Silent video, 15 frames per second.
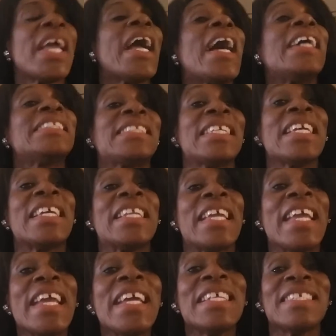as
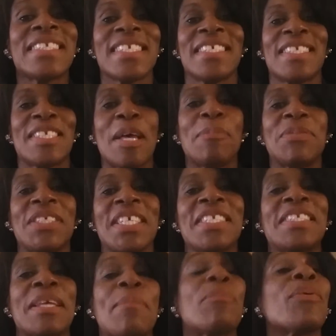it is the
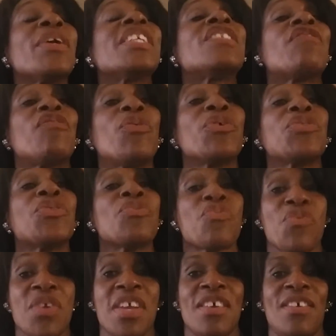substance that brings forth the
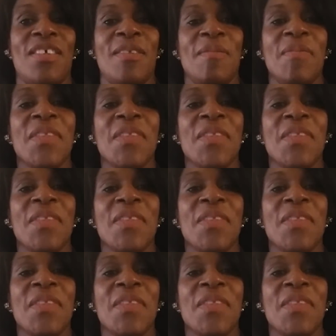real.